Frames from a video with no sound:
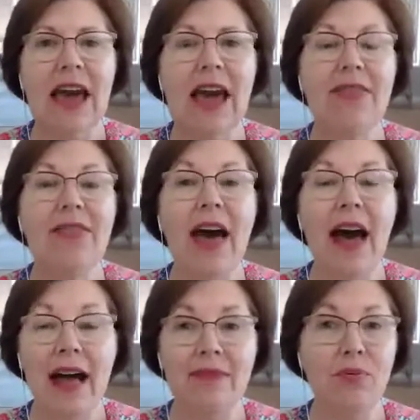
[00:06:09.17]
And the
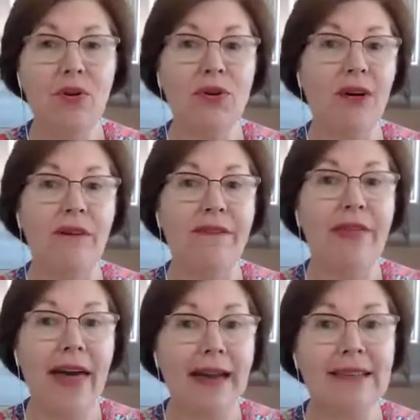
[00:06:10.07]
output of
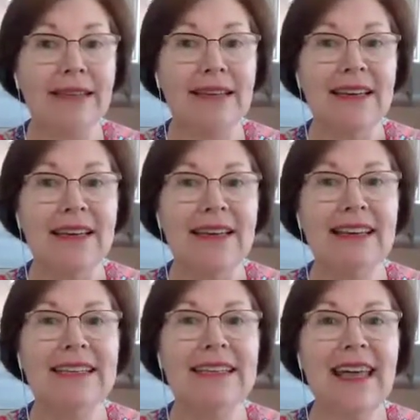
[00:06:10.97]
that
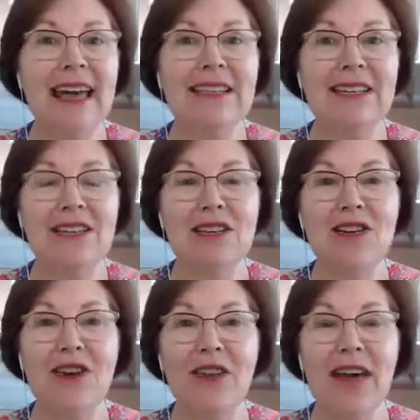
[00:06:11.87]
is that,
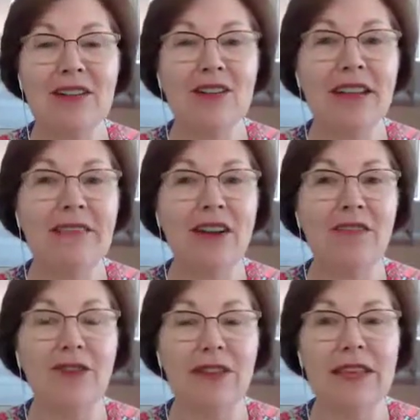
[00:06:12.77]
that level
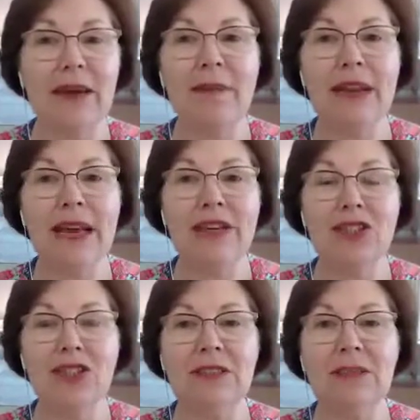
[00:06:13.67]
of
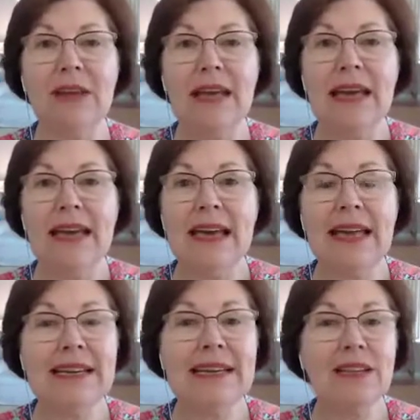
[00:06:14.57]
contamination
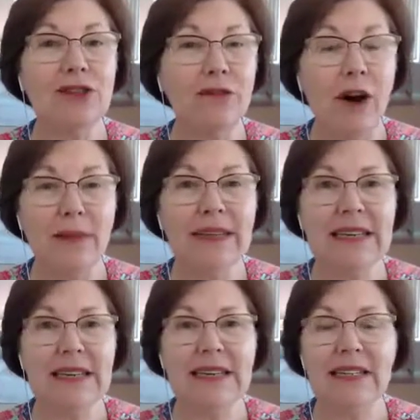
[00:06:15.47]
can lead to
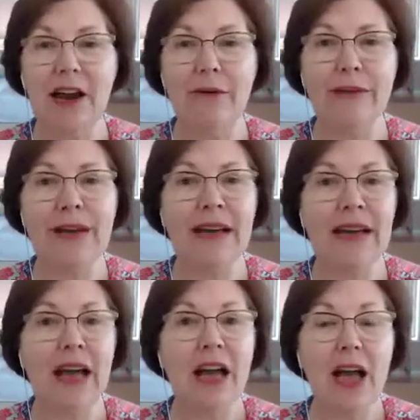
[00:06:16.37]
vomiting,
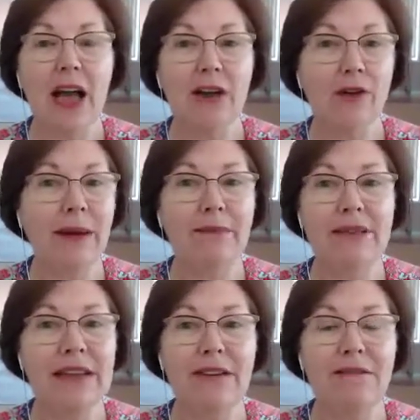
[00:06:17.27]
diarrhea,
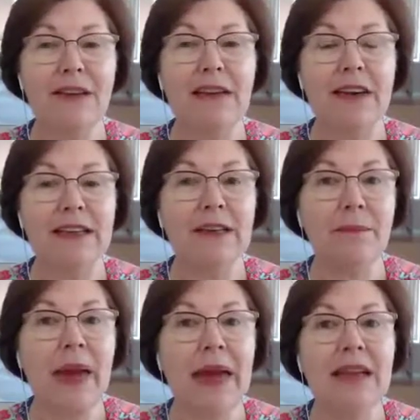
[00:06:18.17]
cramps, and a fever,
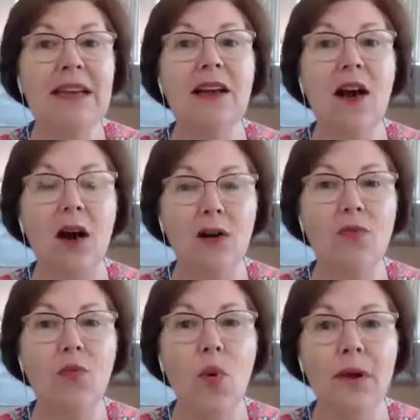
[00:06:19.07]
depending
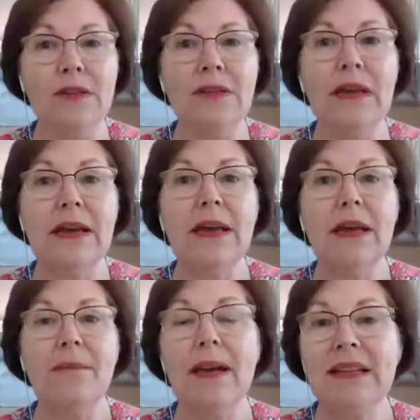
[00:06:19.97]
on what
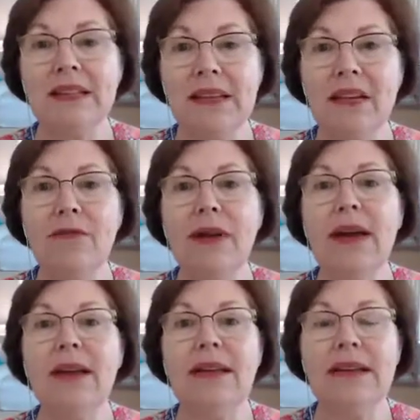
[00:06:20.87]

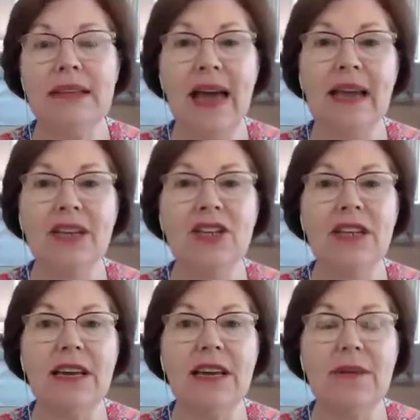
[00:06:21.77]
bacteria is
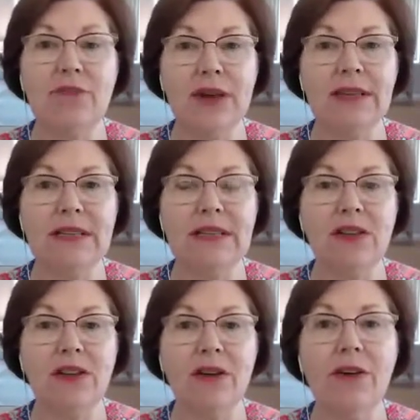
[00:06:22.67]
actually present.
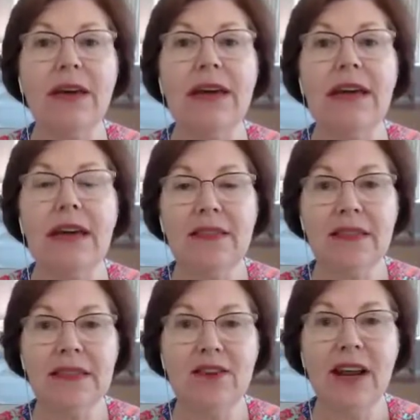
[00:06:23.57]
So in
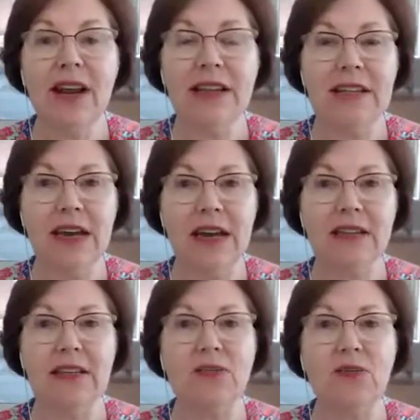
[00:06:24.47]
the United
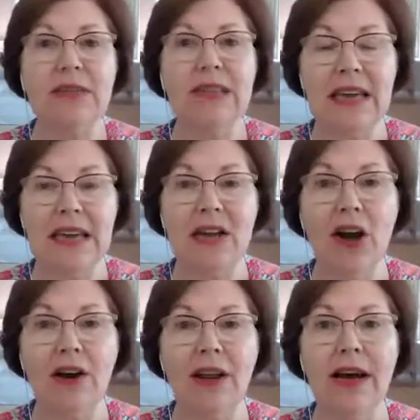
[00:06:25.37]
States, it was the E.
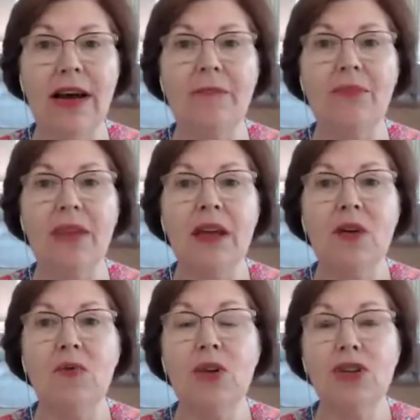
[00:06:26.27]
coli,
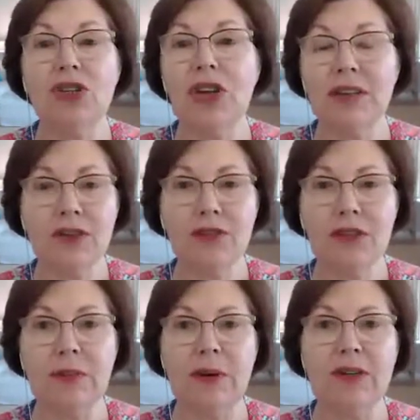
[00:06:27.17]
which doesn't
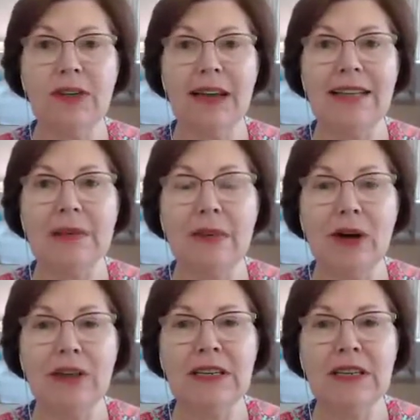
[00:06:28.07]
respond to
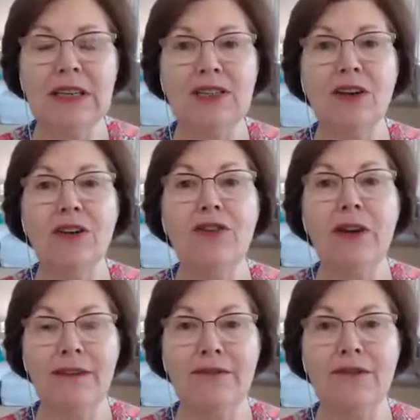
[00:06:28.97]
antibiotics. So you
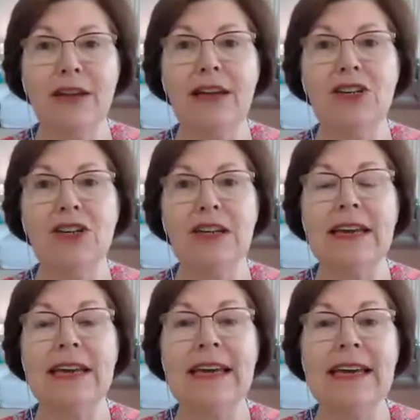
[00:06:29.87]
have to
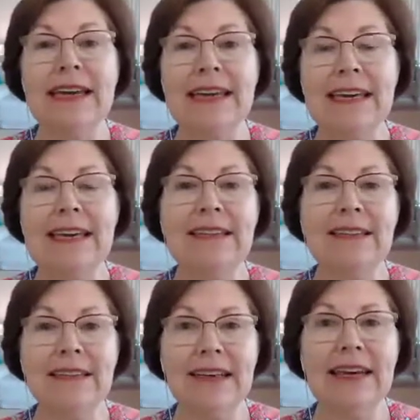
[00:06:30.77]
actually
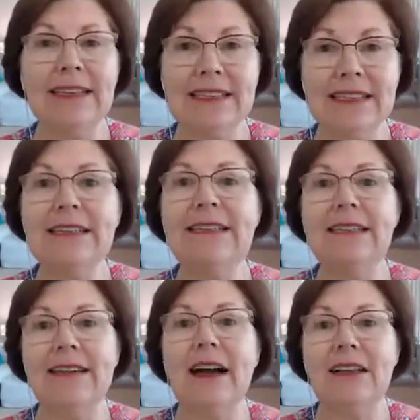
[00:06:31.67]
heal and seal
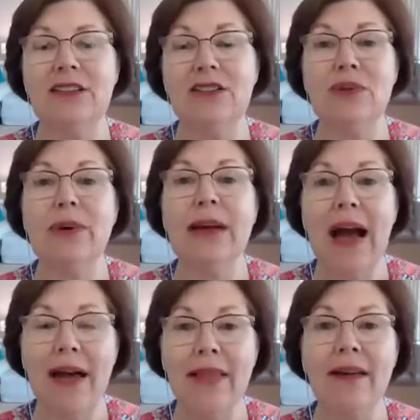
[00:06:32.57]
the gut doing
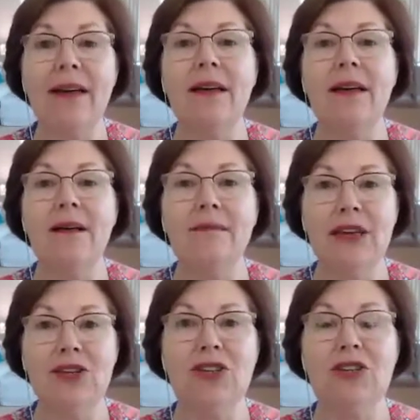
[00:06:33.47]
other
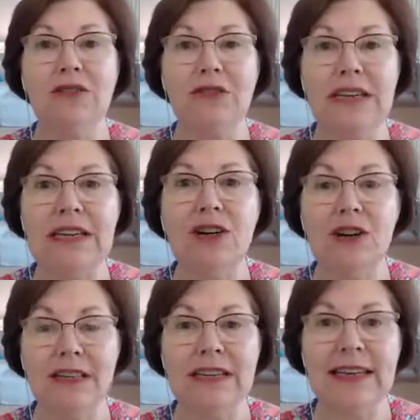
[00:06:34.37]
measures of
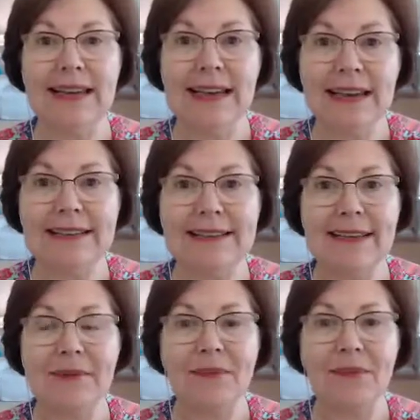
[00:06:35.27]
detoxing and cleansing.